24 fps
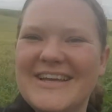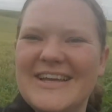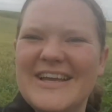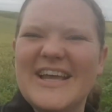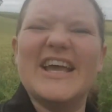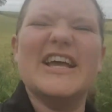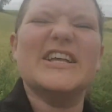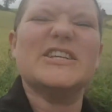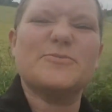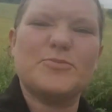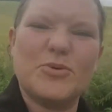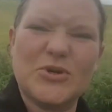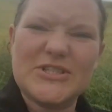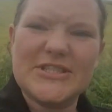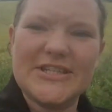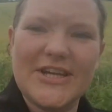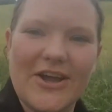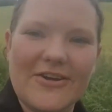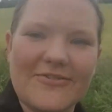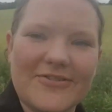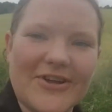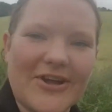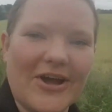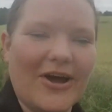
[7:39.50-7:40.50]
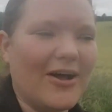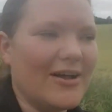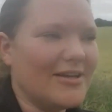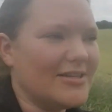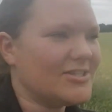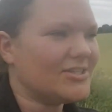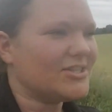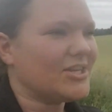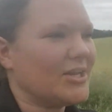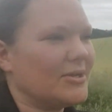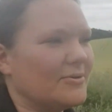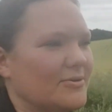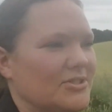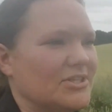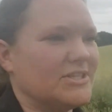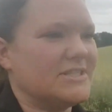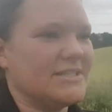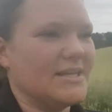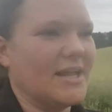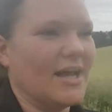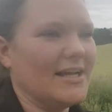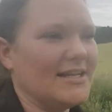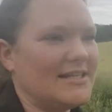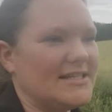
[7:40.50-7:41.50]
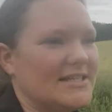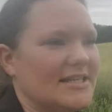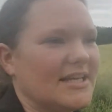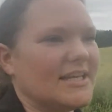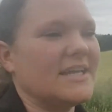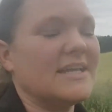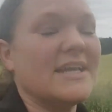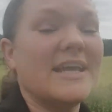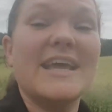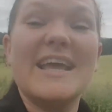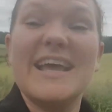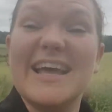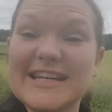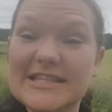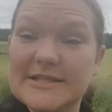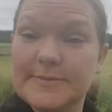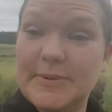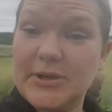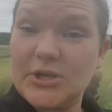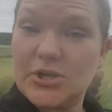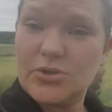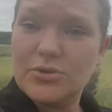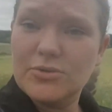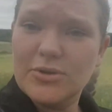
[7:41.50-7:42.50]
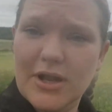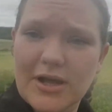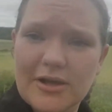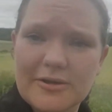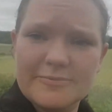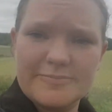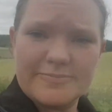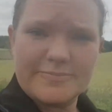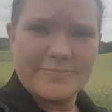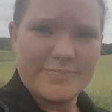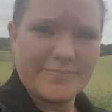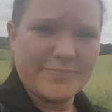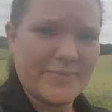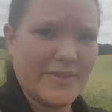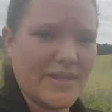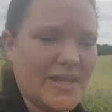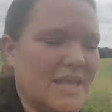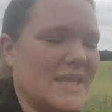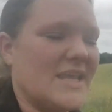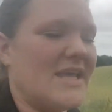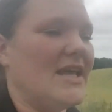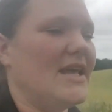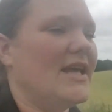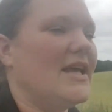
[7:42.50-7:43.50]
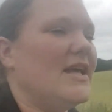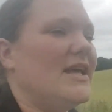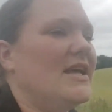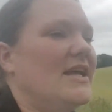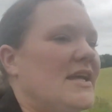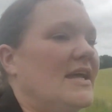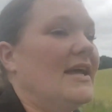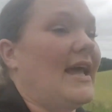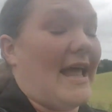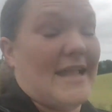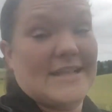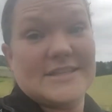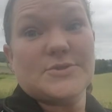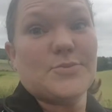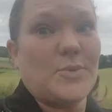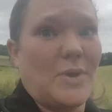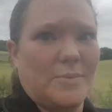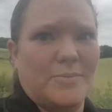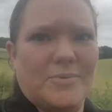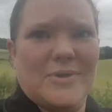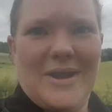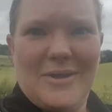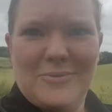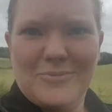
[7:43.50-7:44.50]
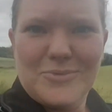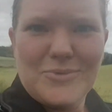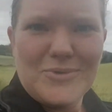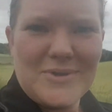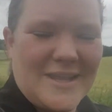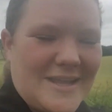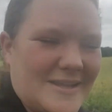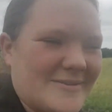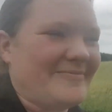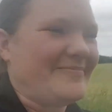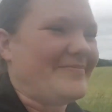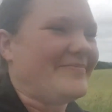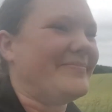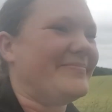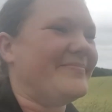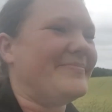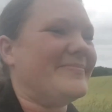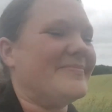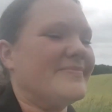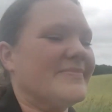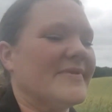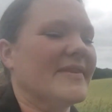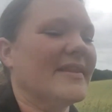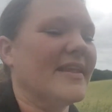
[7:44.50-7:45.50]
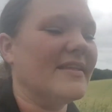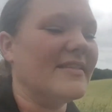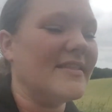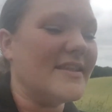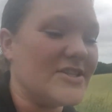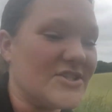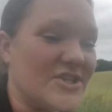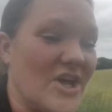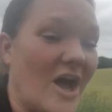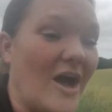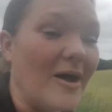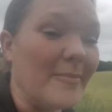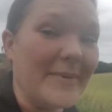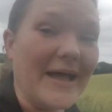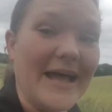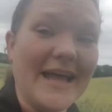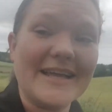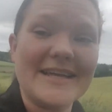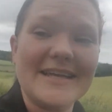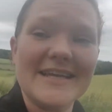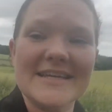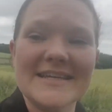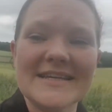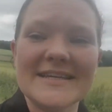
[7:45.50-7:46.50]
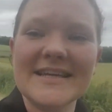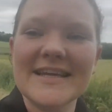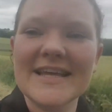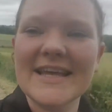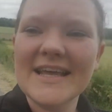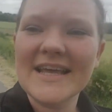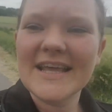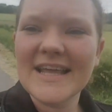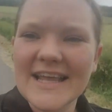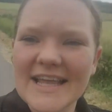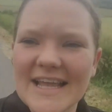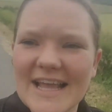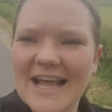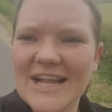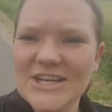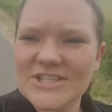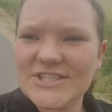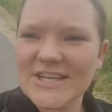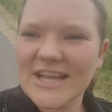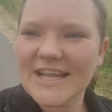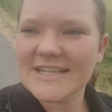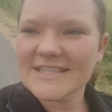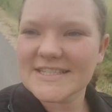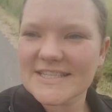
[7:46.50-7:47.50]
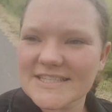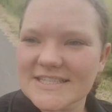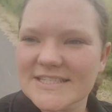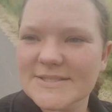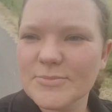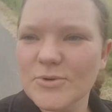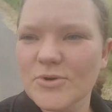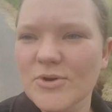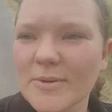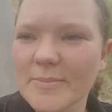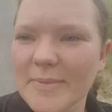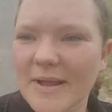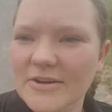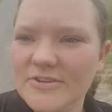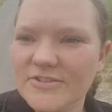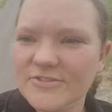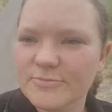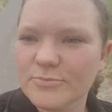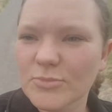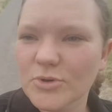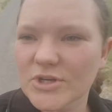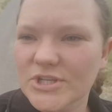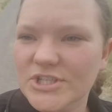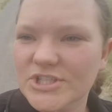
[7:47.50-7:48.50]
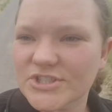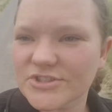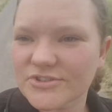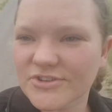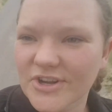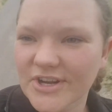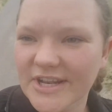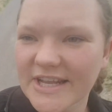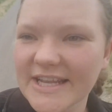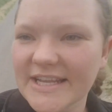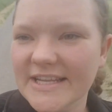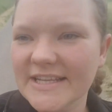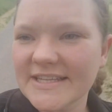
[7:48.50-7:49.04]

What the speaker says: It's pretty overcast, which is nice. It's a bit cooler, hence why we're out walking. The tarmac actually has a small amount of moisture on it,